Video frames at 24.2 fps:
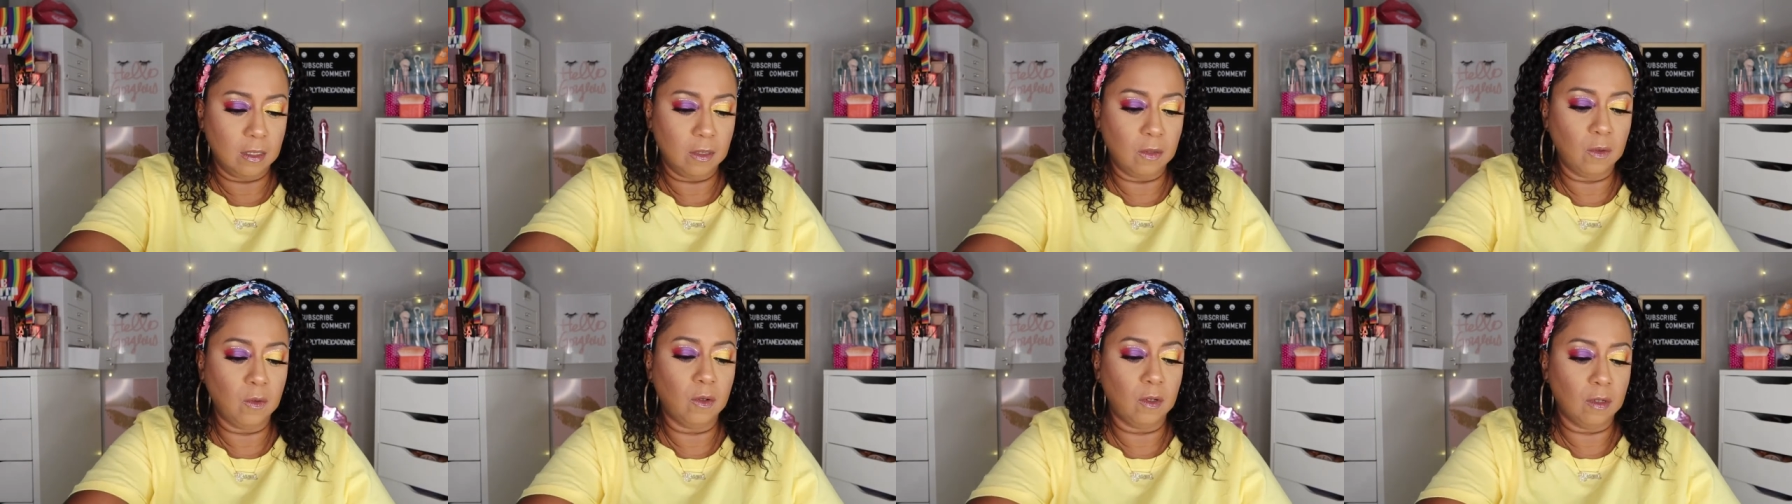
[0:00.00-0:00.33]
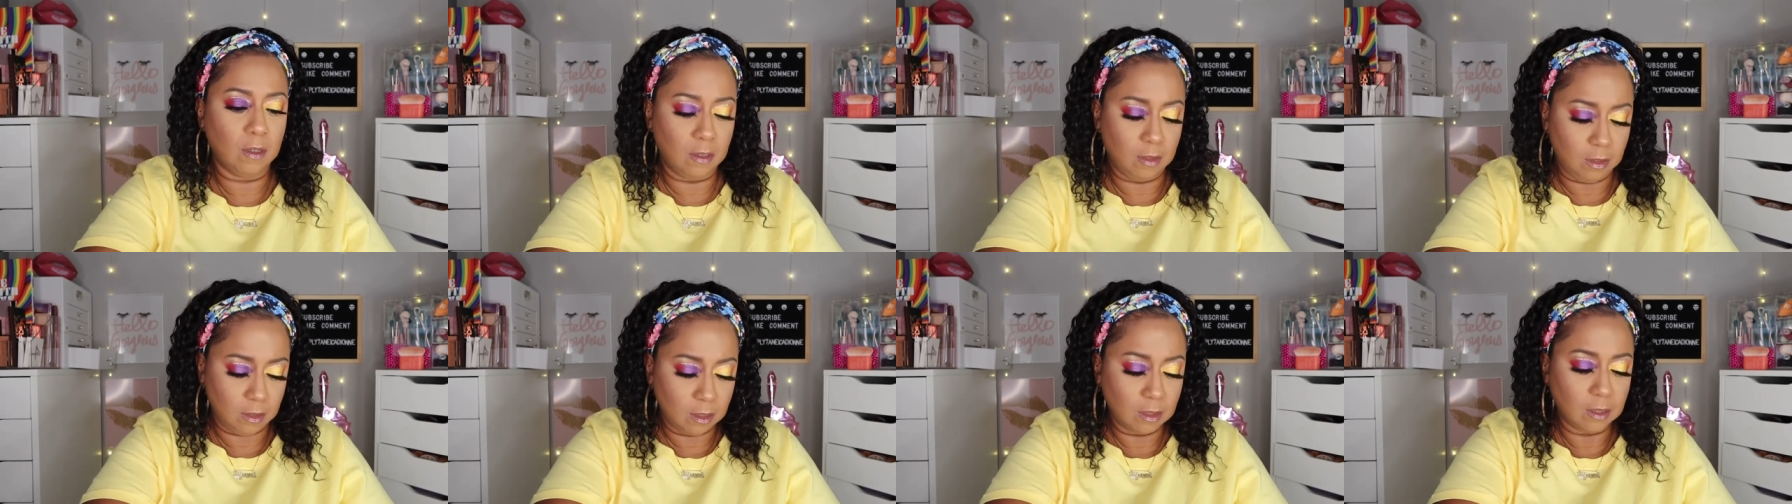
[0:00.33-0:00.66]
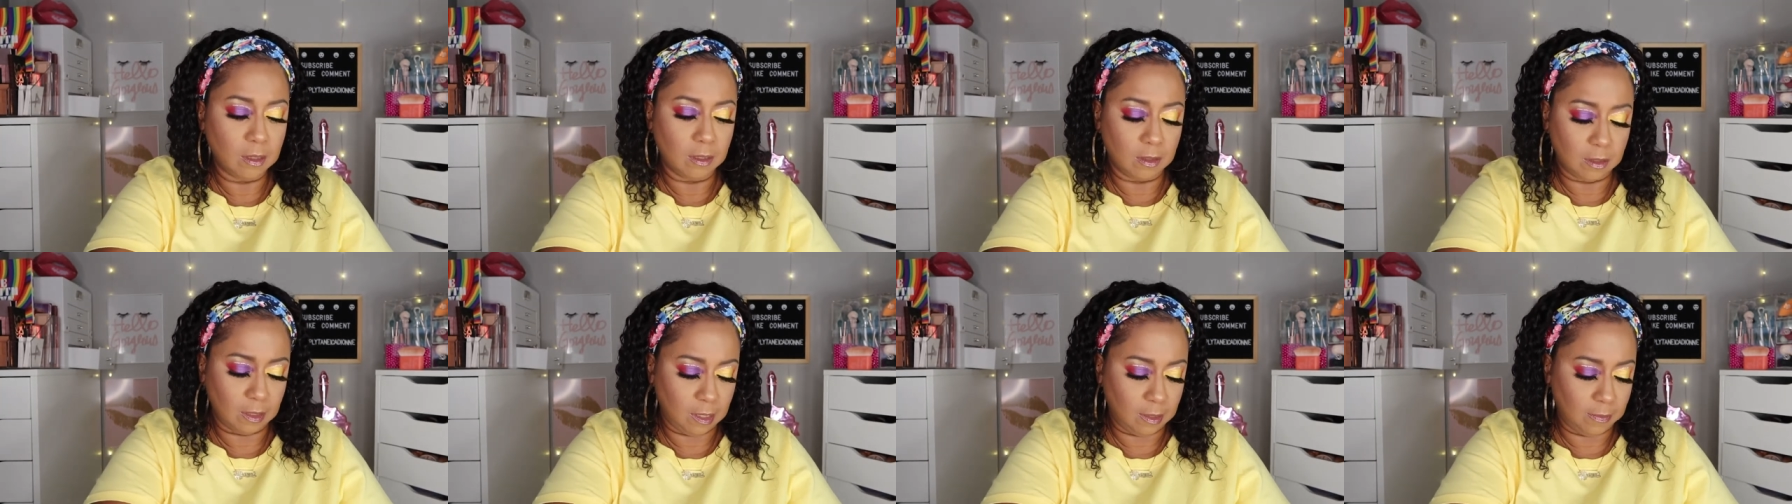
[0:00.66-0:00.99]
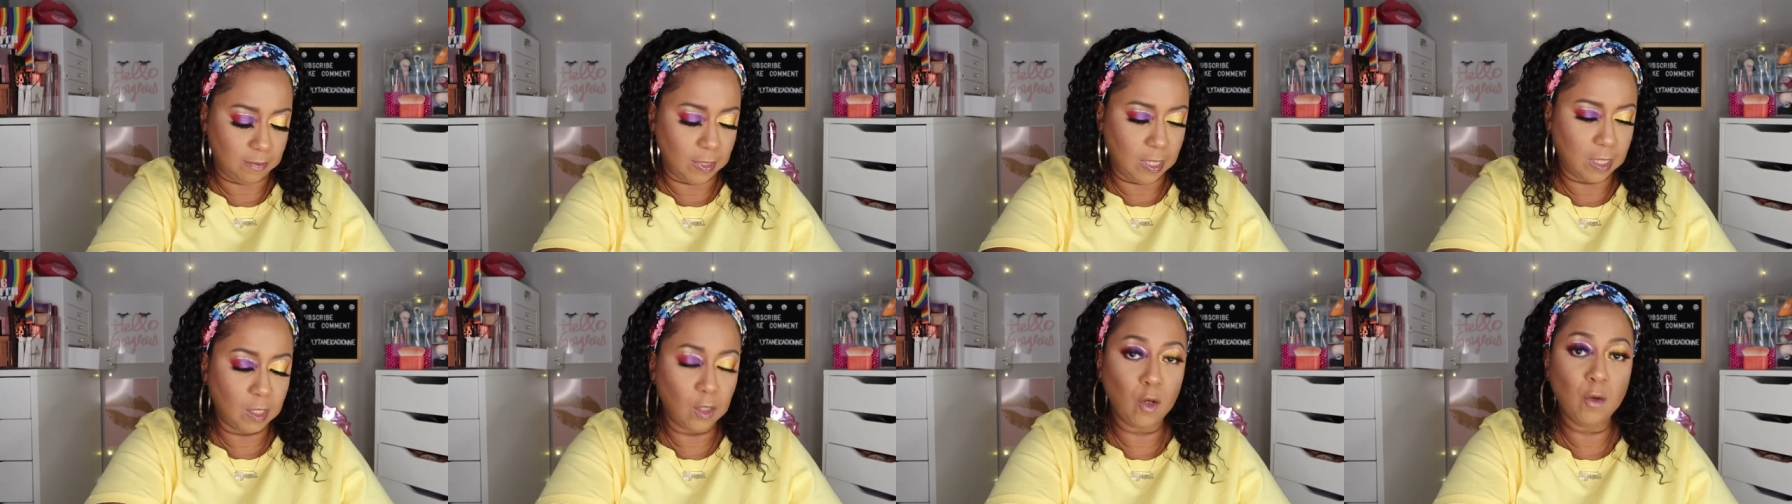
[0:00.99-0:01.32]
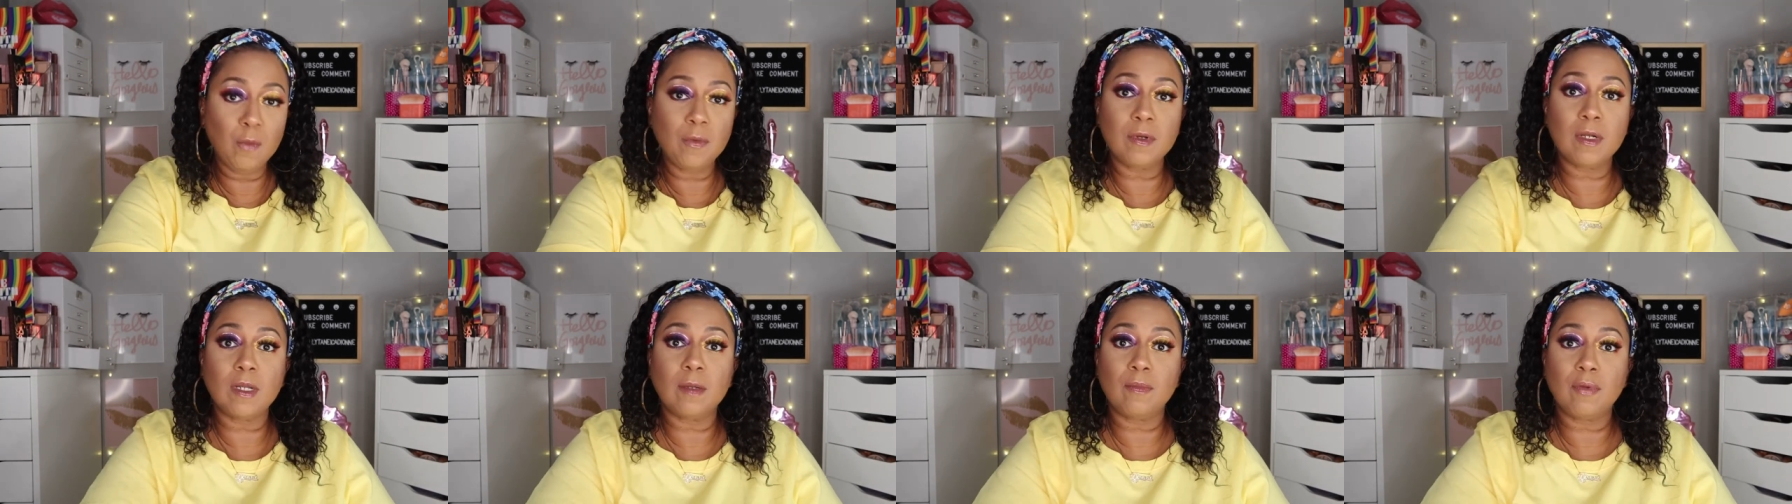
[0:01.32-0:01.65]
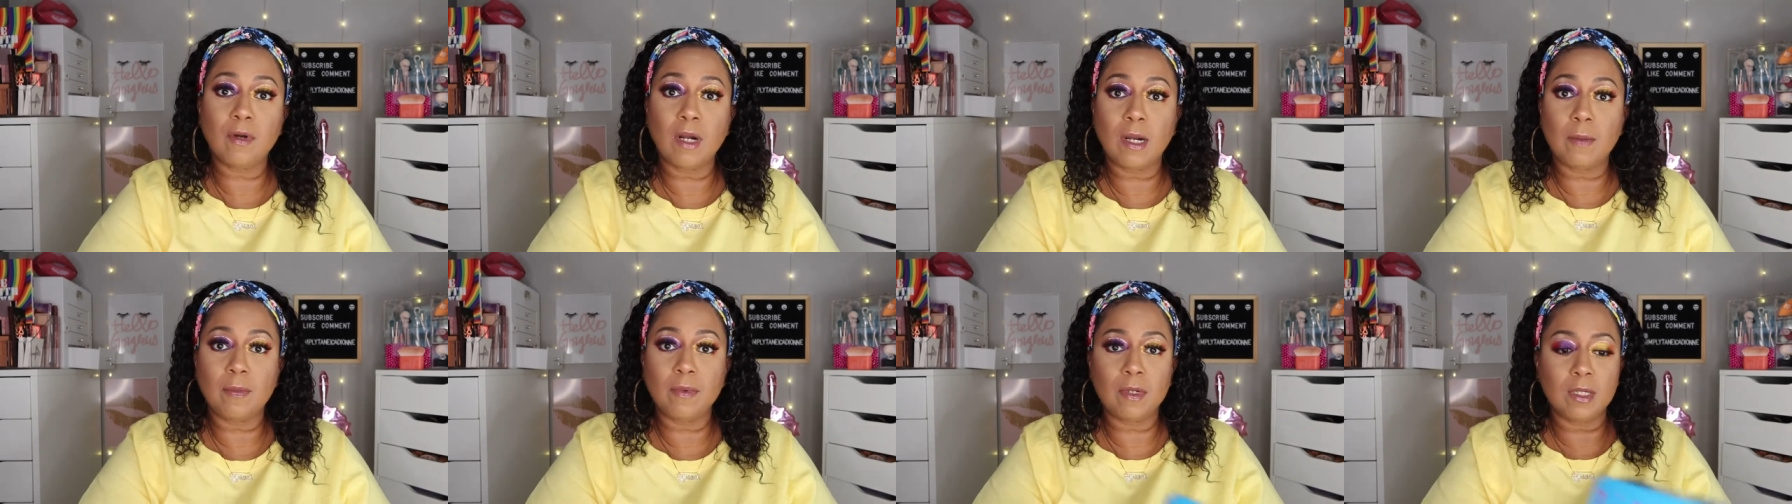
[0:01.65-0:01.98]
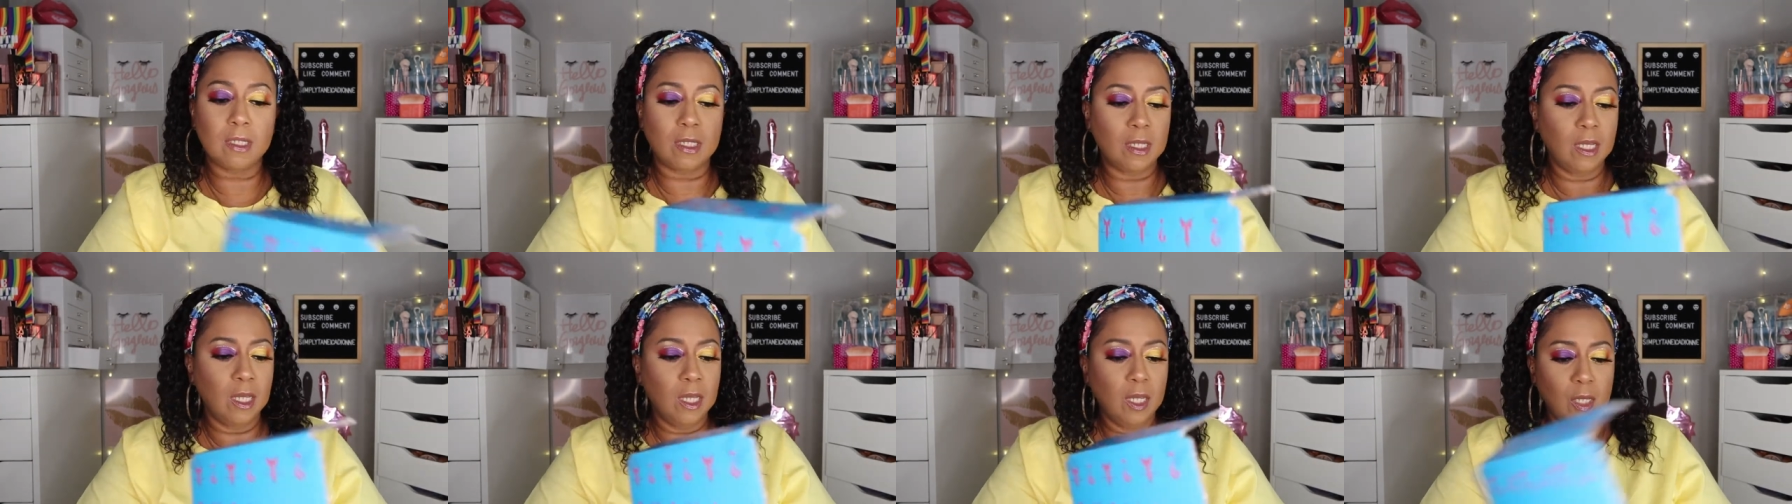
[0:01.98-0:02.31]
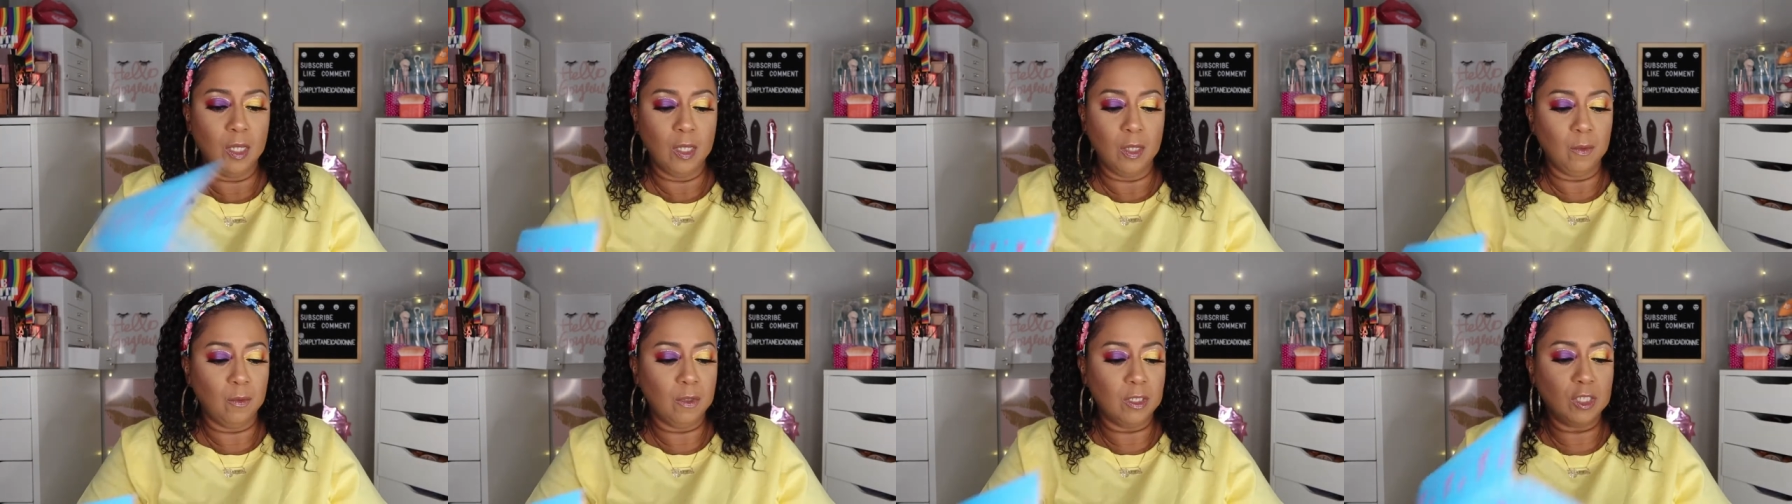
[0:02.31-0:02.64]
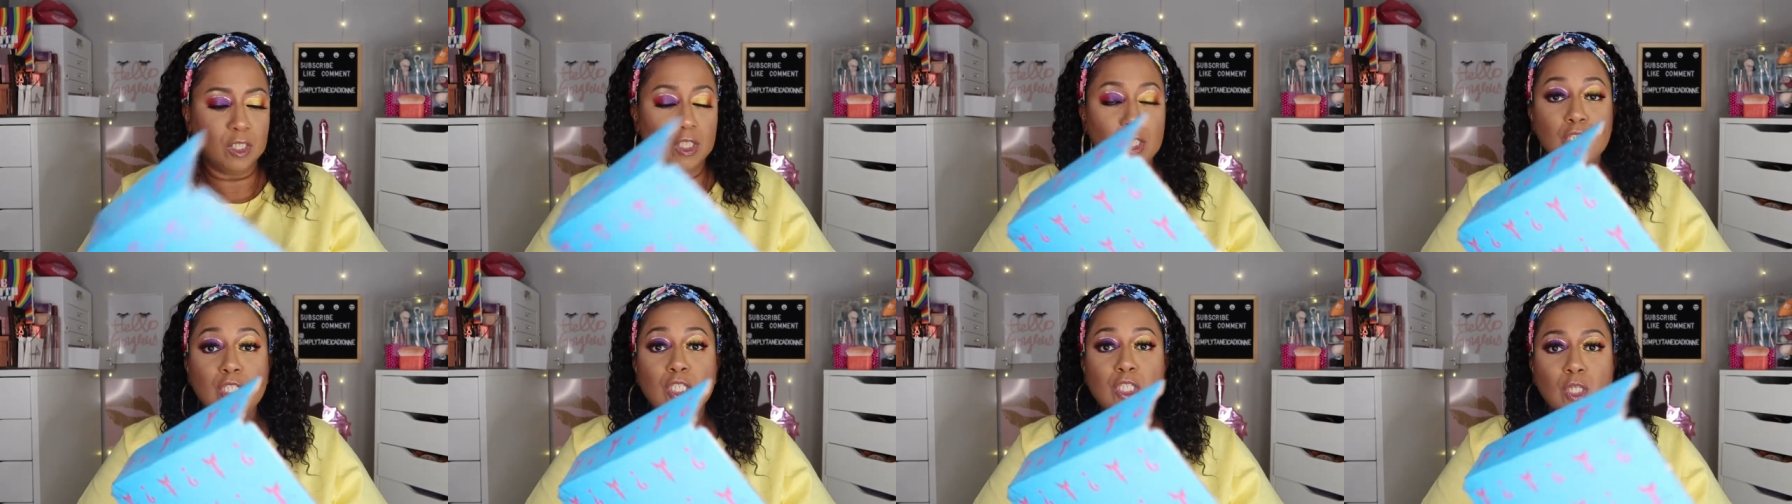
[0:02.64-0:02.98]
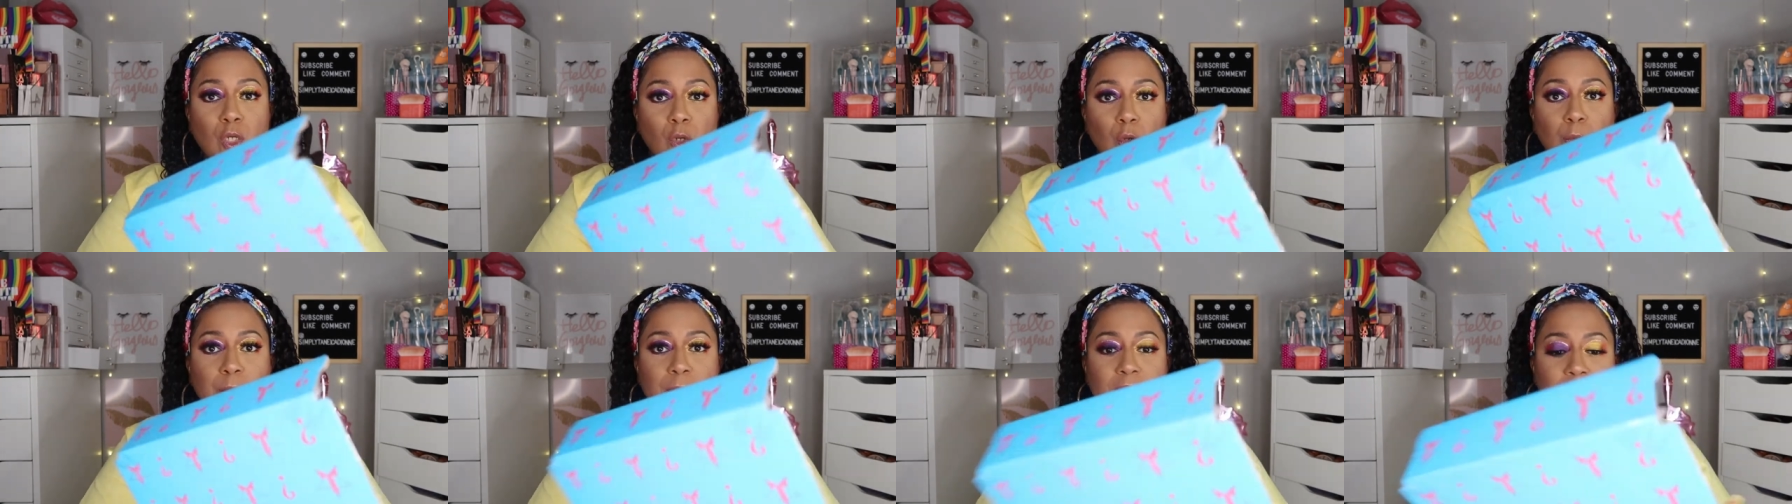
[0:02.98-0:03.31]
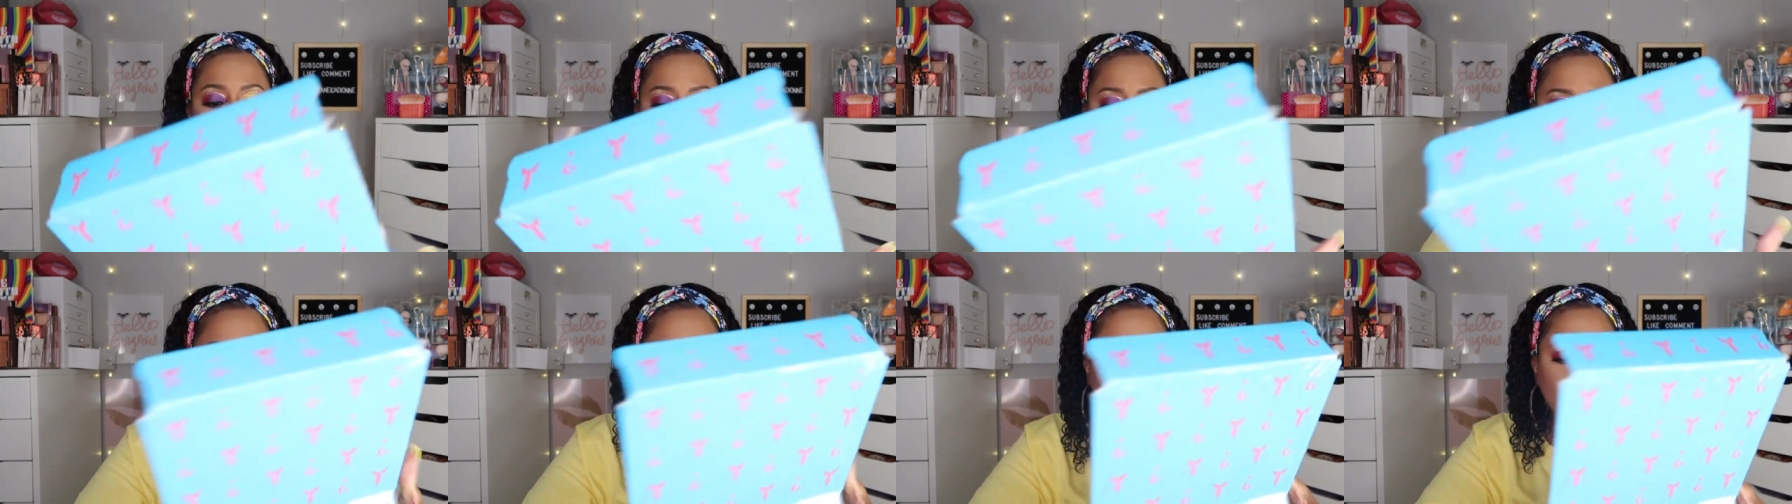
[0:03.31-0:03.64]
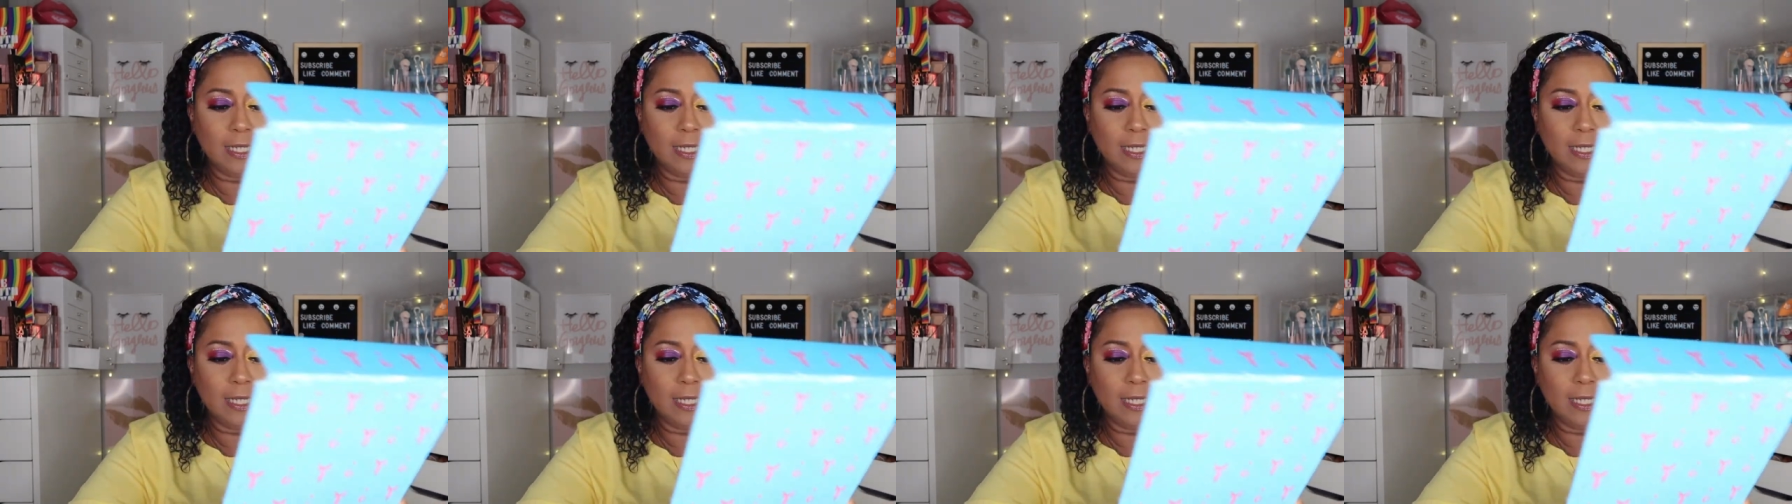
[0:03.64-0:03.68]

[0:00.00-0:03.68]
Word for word: Or I'm not opening it properly, which is so me.